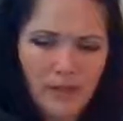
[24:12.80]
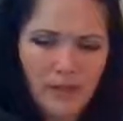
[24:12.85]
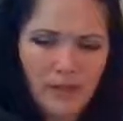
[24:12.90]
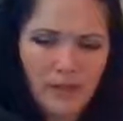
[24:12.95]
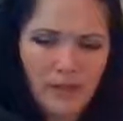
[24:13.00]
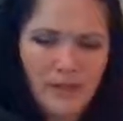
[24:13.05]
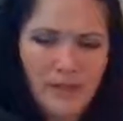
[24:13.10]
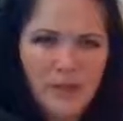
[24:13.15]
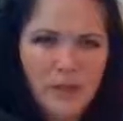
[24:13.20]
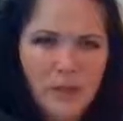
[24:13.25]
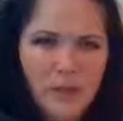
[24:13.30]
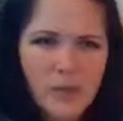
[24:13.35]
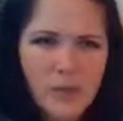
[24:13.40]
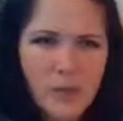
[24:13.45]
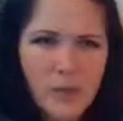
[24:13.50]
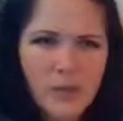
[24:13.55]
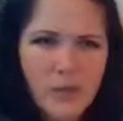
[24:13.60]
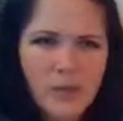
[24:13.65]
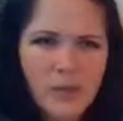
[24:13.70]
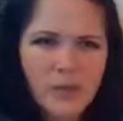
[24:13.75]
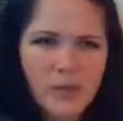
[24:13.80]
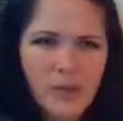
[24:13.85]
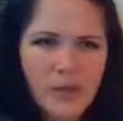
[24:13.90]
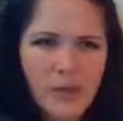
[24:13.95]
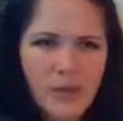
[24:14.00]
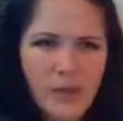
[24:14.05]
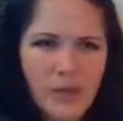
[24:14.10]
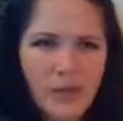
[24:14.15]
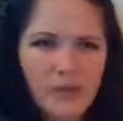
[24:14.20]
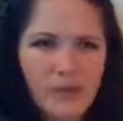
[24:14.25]
And that's what I want you to
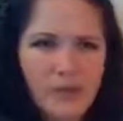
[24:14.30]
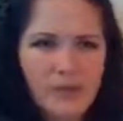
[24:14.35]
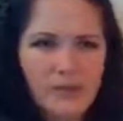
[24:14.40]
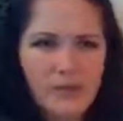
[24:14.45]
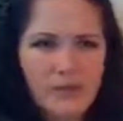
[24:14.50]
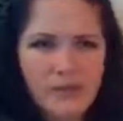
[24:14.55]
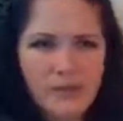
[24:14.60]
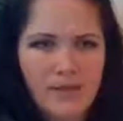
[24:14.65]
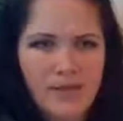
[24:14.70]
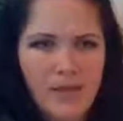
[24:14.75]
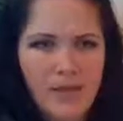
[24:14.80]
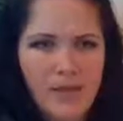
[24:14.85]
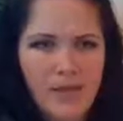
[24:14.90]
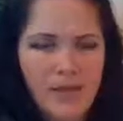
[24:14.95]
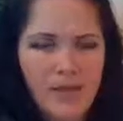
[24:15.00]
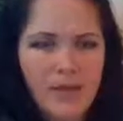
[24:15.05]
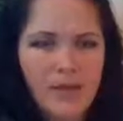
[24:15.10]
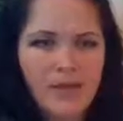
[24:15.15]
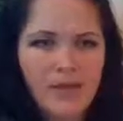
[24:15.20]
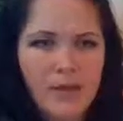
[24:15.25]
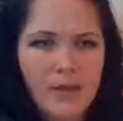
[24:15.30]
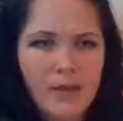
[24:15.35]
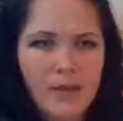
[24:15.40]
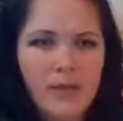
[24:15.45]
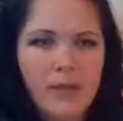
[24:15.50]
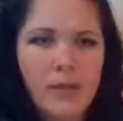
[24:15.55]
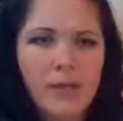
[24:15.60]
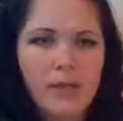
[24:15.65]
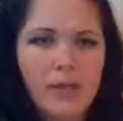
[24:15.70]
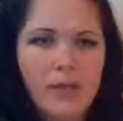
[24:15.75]
think about today and write
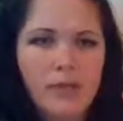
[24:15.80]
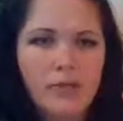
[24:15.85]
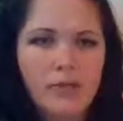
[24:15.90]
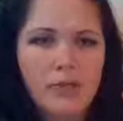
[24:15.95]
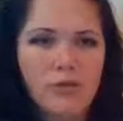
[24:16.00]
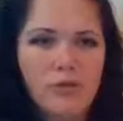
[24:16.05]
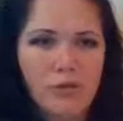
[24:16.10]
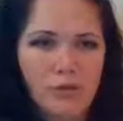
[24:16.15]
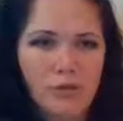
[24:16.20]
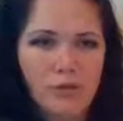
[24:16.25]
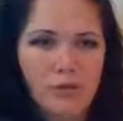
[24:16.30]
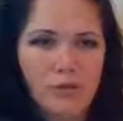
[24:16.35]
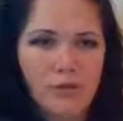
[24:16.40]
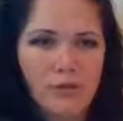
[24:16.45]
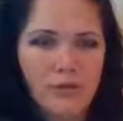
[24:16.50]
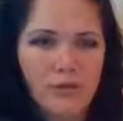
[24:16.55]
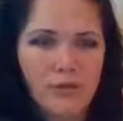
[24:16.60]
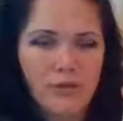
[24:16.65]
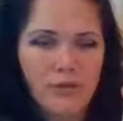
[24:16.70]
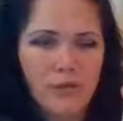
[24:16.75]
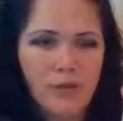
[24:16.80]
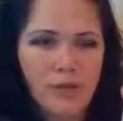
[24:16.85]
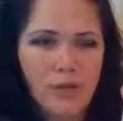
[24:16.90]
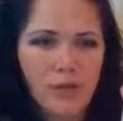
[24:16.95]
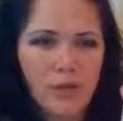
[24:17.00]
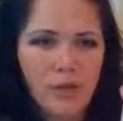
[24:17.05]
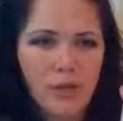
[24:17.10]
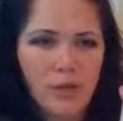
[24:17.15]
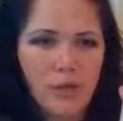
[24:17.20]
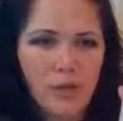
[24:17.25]
about in your journal.
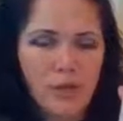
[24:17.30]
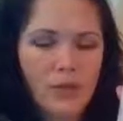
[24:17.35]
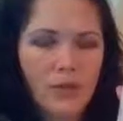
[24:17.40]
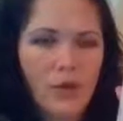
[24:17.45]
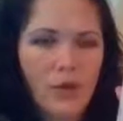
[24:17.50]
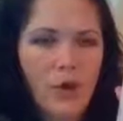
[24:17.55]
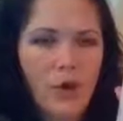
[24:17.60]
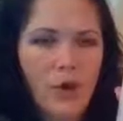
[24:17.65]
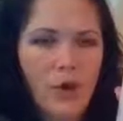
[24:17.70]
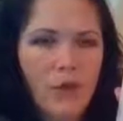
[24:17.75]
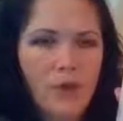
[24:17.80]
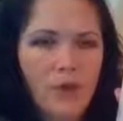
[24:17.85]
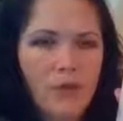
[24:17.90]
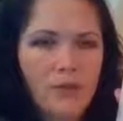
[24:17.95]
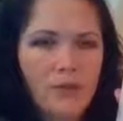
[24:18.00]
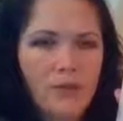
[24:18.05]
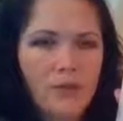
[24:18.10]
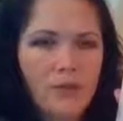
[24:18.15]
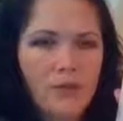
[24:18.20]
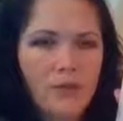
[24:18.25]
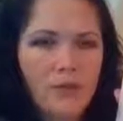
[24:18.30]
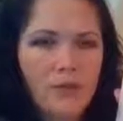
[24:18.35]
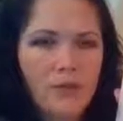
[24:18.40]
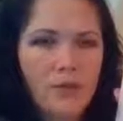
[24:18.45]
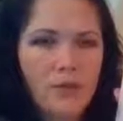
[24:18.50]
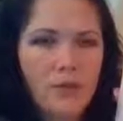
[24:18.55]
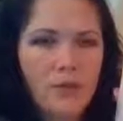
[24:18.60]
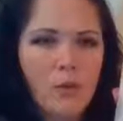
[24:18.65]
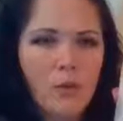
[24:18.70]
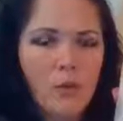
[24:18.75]
What the author
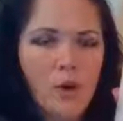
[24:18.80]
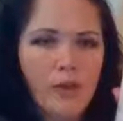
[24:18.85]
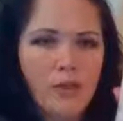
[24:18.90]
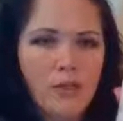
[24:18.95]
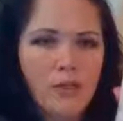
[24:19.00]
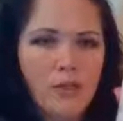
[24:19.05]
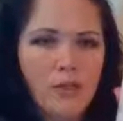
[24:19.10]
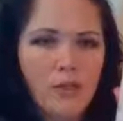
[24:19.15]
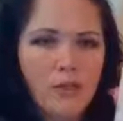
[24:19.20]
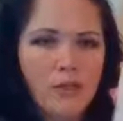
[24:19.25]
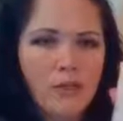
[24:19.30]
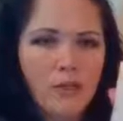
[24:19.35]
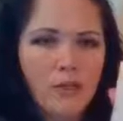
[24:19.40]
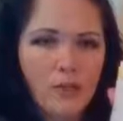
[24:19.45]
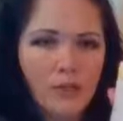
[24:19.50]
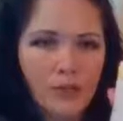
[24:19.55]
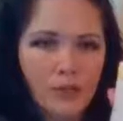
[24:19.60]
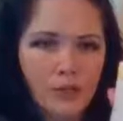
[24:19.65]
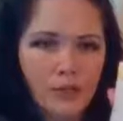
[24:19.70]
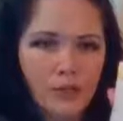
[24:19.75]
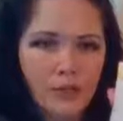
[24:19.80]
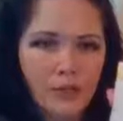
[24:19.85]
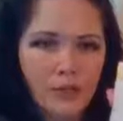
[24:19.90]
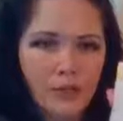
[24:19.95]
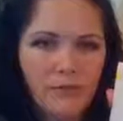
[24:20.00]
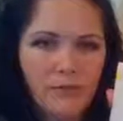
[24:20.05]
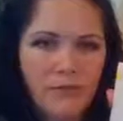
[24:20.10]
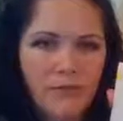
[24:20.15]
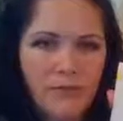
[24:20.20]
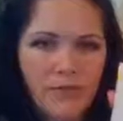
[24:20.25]
wanted you to learn
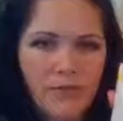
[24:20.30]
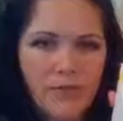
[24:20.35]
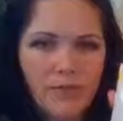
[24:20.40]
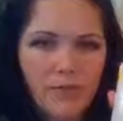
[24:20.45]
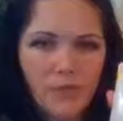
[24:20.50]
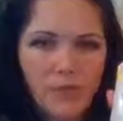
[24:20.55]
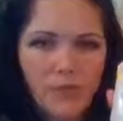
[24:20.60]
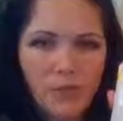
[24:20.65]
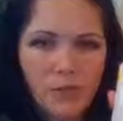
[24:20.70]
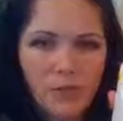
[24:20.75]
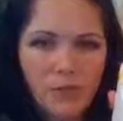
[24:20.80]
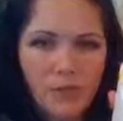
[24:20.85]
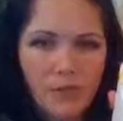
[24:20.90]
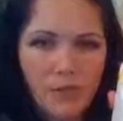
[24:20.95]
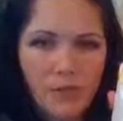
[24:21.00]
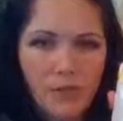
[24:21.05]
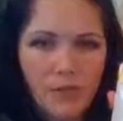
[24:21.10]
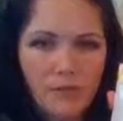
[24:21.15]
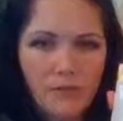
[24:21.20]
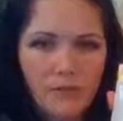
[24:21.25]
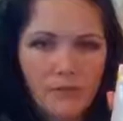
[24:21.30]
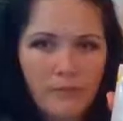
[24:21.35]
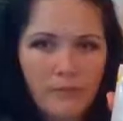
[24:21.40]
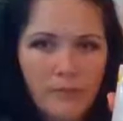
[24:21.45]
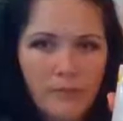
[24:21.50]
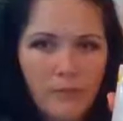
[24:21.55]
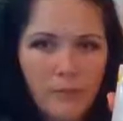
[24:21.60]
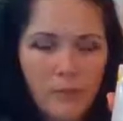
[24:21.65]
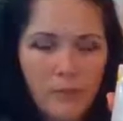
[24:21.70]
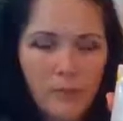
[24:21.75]
from this story.
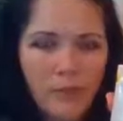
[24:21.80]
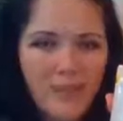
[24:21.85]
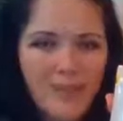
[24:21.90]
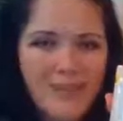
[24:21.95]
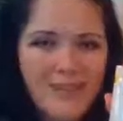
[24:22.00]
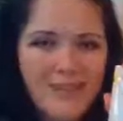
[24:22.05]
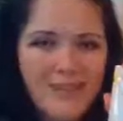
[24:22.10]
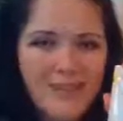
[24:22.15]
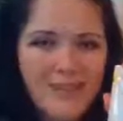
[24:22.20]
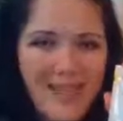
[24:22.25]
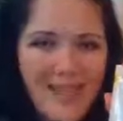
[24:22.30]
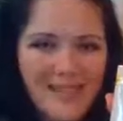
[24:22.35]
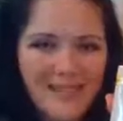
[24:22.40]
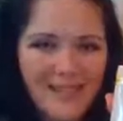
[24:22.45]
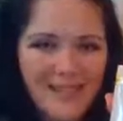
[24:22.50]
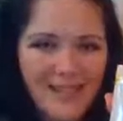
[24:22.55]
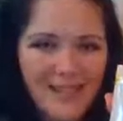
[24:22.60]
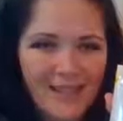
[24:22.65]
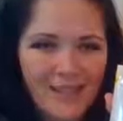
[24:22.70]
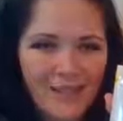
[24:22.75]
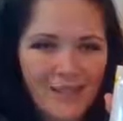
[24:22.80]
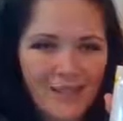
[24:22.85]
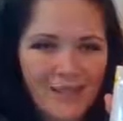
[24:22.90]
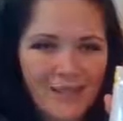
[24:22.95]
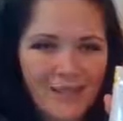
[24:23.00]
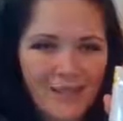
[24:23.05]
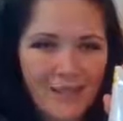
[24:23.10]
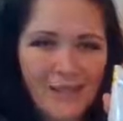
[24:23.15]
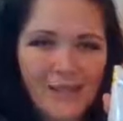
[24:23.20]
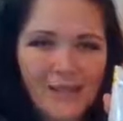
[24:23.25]
What is the lesson?
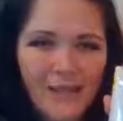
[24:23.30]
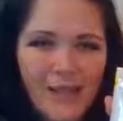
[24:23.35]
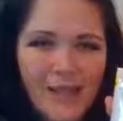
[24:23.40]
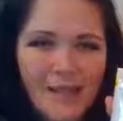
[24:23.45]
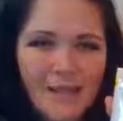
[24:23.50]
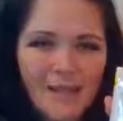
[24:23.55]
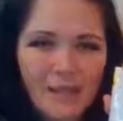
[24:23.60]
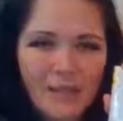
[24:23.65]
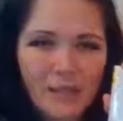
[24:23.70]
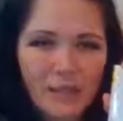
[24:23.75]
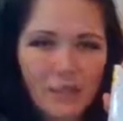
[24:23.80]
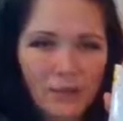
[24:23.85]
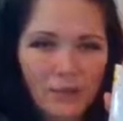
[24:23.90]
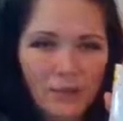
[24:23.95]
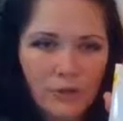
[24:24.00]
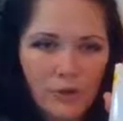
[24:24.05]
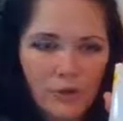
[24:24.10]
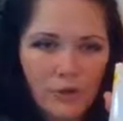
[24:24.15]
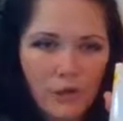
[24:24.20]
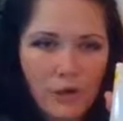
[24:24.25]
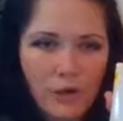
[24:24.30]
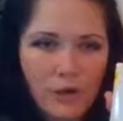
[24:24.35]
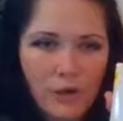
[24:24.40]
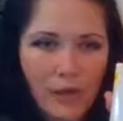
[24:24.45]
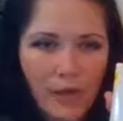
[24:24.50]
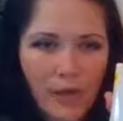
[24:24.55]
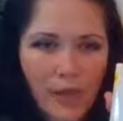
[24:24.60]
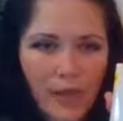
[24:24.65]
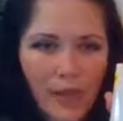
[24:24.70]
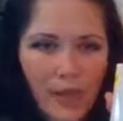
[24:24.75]
The lesson learned, we
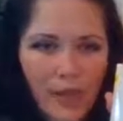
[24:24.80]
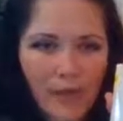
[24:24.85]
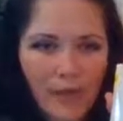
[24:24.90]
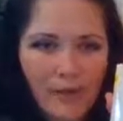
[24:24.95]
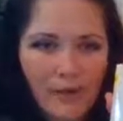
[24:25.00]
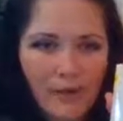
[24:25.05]
call that.